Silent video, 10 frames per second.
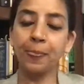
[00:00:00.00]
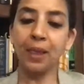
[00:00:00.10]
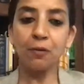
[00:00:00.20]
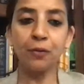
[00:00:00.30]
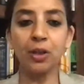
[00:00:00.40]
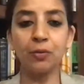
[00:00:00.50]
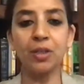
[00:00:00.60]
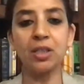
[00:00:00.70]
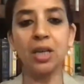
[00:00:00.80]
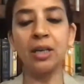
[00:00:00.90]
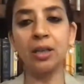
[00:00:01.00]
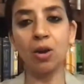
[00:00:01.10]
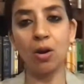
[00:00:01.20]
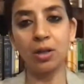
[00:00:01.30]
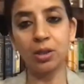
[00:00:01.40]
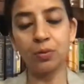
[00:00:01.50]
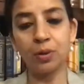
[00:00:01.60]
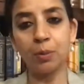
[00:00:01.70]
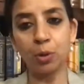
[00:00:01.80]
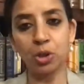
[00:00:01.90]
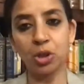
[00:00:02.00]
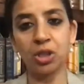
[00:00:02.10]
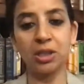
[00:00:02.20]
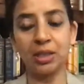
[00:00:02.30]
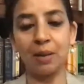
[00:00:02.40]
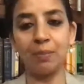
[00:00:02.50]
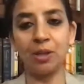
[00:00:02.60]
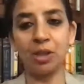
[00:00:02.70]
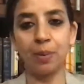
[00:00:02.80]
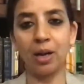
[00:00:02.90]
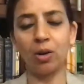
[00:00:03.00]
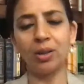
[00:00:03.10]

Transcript: if it was done in accordance with procedure established by law.